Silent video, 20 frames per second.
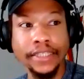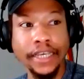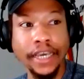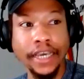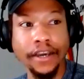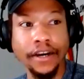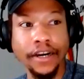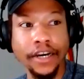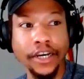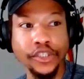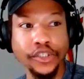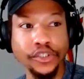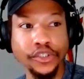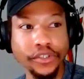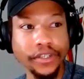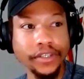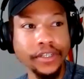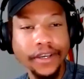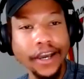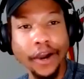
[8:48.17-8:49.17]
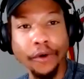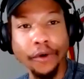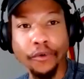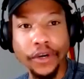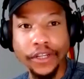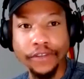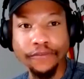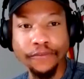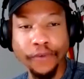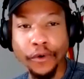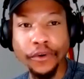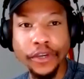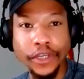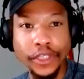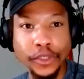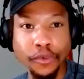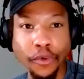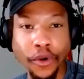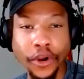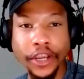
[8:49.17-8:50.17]
take 100. I wasn't
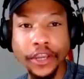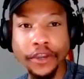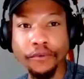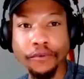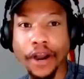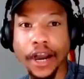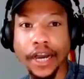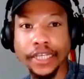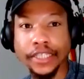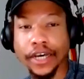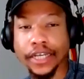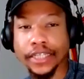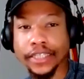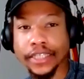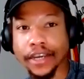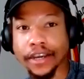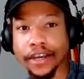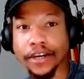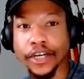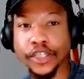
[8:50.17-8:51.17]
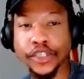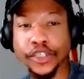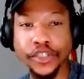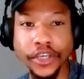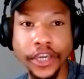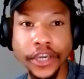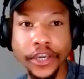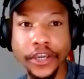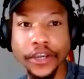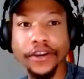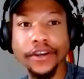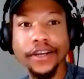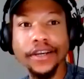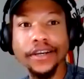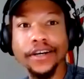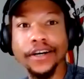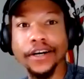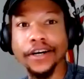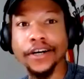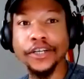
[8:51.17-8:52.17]
focused working-wise, so I'd take 100 here,
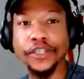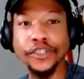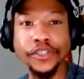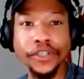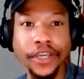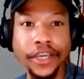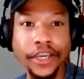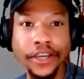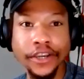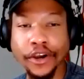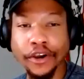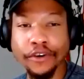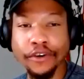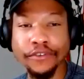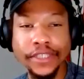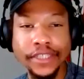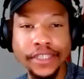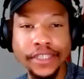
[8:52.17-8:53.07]
100 here, and all of a